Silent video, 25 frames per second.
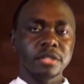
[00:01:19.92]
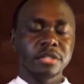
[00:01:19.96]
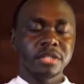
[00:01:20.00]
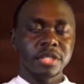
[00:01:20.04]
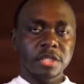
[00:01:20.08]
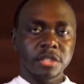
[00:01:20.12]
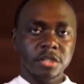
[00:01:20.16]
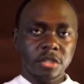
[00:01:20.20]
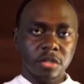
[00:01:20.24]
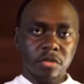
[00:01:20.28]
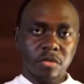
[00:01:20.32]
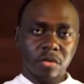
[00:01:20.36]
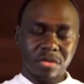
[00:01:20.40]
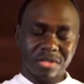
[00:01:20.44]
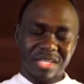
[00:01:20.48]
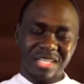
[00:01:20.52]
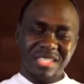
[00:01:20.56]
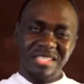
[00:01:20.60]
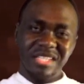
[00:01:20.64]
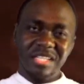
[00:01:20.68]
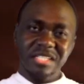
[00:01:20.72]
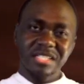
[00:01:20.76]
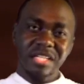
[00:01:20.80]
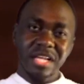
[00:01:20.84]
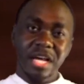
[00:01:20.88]
Did you know
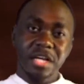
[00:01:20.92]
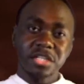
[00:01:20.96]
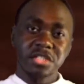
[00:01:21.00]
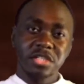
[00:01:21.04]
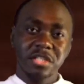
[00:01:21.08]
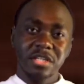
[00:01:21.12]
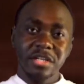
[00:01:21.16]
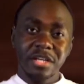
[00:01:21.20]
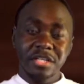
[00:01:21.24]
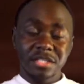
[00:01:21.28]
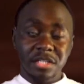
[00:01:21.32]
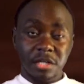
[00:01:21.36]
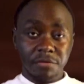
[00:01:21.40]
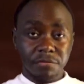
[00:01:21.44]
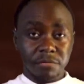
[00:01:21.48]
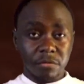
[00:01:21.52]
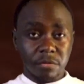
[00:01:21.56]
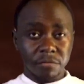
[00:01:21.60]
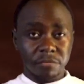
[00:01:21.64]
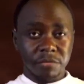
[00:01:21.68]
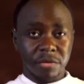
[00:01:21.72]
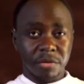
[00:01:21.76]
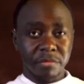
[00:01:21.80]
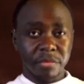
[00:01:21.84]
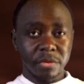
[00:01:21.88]
that this actually is a
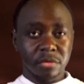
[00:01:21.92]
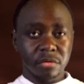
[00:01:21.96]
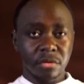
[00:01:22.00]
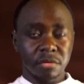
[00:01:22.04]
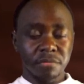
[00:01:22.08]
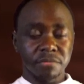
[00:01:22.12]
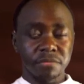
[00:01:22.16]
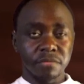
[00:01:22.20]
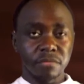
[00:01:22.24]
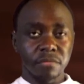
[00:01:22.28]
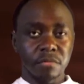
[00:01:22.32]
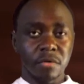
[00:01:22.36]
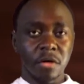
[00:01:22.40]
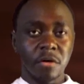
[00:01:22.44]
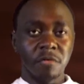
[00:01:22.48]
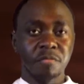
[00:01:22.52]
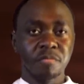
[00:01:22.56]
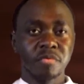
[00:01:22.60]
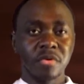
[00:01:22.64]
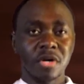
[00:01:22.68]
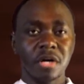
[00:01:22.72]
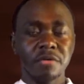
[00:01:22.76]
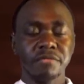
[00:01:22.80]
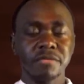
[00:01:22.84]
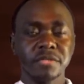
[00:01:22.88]
fulfillment of, of
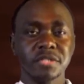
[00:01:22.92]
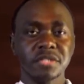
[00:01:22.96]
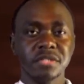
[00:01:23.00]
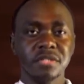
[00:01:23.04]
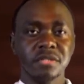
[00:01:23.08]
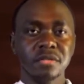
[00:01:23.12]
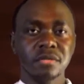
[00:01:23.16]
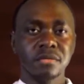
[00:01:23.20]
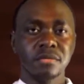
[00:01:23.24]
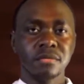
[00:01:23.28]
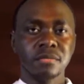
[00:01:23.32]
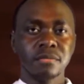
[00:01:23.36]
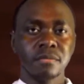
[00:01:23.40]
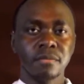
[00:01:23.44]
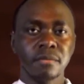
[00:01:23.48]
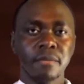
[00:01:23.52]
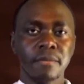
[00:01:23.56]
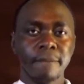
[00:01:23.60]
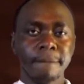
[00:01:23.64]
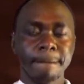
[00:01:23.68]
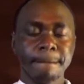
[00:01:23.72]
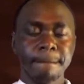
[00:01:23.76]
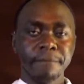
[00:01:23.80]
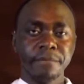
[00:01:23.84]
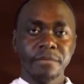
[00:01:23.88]
prophecy?
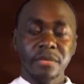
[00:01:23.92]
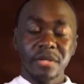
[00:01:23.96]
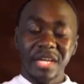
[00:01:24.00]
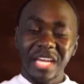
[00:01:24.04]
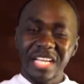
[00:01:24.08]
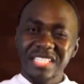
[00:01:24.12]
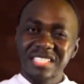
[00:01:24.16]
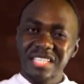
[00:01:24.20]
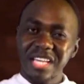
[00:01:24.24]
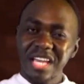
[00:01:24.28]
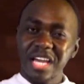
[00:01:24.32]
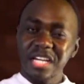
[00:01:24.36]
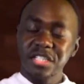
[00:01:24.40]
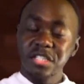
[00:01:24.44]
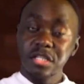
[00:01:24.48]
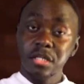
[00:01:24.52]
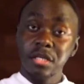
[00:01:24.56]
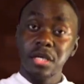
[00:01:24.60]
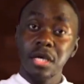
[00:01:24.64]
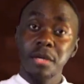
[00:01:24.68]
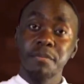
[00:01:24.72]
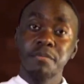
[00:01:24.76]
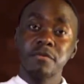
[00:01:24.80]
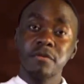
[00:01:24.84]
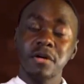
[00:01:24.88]
It's
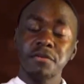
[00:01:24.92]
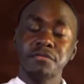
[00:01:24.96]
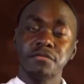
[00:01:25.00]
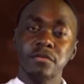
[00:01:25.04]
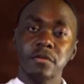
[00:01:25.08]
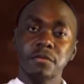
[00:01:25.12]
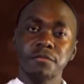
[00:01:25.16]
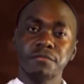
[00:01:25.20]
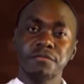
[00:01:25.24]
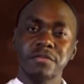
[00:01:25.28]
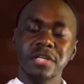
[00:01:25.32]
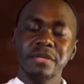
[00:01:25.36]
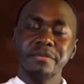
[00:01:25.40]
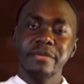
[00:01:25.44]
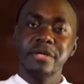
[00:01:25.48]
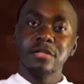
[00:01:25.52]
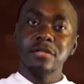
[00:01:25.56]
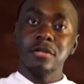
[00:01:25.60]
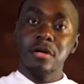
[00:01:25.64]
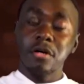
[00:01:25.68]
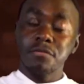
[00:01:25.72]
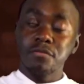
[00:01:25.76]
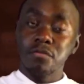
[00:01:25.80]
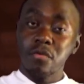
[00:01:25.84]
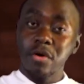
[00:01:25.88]
actually a, a
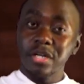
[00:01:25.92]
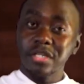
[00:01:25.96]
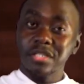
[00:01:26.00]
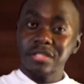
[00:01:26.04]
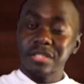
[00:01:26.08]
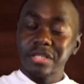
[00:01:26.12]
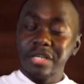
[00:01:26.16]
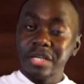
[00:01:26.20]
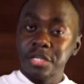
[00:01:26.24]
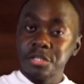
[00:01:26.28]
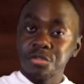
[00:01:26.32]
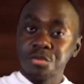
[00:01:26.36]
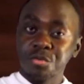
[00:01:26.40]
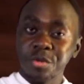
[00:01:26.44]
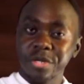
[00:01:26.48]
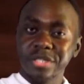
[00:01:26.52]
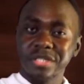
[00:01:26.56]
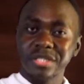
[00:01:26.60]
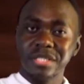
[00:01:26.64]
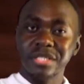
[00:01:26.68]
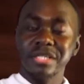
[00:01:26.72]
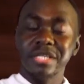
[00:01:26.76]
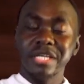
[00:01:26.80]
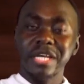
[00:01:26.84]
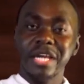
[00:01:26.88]
fulfillment of what is
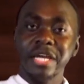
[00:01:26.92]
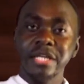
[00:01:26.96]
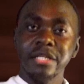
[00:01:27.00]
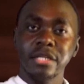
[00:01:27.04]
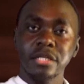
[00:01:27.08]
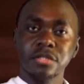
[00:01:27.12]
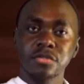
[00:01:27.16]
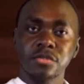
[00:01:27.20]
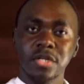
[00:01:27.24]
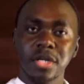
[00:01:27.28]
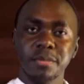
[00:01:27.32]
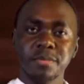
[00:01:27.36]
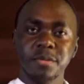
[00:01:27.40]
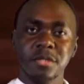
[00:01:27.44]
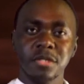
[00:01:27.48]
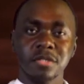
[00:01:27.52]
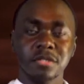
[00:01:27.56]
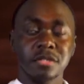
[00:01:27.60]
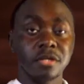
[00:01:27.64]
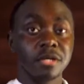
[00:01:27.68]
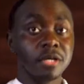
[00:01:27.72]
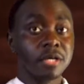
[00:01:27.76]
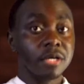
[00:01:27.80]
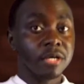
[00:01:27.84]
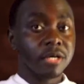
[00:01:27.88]
written in the
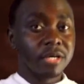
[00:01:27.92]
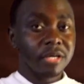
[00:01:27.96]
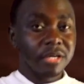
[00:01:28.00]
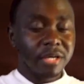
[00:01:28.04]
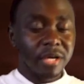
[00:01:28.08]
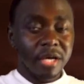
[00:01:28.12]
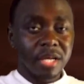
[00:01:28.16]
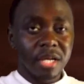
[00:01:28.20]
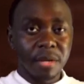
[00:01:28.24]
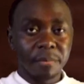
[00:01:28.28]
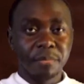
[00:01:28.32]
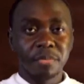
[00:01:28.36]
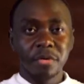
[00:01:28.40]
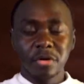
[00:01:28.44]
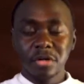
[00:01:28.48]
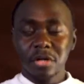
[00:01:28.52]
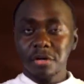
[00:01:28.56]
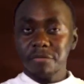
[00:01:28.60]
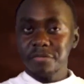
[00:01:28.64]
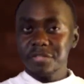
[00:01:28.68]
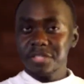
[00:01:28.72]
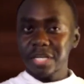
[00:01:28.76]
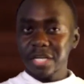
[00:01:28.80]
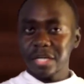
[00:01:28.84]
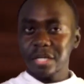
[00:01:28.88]
scriptures in the book
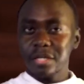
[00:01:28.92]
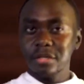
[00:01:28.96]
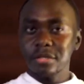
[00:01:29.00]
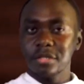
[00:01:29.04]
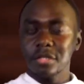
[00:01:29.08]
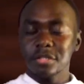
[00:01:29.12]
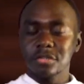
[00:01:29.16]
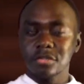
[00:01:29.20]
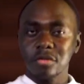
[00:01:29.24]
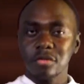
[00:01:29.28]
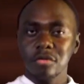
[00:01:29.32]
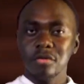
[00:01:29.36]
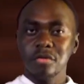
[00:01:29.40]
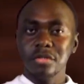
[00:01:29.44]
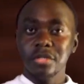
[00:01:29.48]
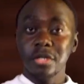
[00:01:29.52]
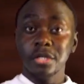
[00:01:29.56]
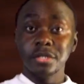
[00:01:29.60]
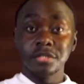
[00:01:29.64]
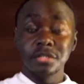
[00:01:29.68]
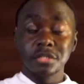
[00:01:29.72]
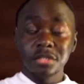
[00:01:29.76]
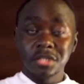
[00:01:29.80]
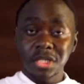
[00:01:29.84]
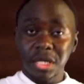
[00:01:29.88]
of Second
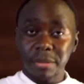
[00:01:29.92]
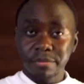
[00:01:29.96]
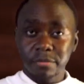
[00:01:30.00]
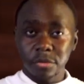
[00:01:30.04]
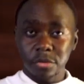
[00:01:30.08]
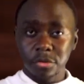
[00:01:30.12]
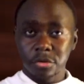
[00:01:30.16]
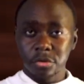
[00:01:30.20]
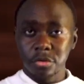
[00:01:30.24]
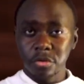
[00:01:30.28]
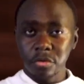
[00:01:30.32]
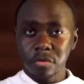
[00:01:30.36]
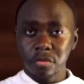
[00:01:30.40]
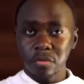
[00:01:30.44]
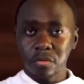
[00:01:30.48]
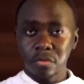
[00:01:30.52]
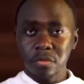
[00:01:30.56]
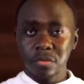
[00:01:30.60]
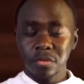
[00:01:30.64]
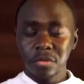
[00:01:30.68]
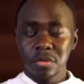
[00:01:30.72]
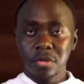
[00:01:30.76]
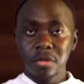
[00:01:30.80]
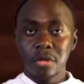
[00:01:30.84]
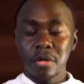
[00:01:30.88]
Thessalonians chapter 2,
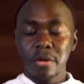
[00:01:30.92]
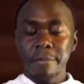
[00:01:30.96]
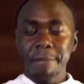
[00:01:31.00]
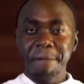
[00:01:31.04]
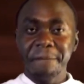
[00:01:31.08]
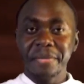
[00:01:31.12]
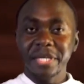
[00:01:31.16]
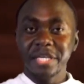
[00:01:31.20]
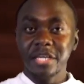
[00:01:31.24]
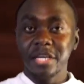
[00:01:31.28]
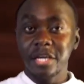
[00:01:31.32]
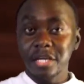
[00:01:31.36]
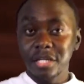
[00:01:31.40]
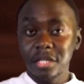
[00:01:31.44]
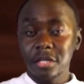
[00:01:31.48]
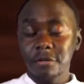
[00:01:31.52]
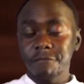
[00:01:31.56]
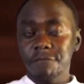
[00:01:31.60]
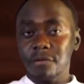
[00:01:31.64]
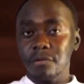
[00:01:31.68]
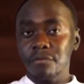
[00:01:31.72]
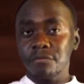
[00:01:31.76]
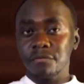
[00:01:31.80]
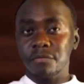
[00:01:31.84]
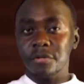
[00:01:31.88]
beginning
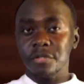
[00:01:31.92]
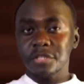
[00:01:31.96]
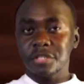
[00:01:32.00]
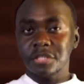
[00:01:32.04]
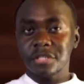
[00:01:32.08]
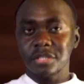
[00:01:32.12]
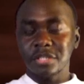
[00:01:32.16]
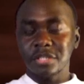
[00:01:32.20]
from verse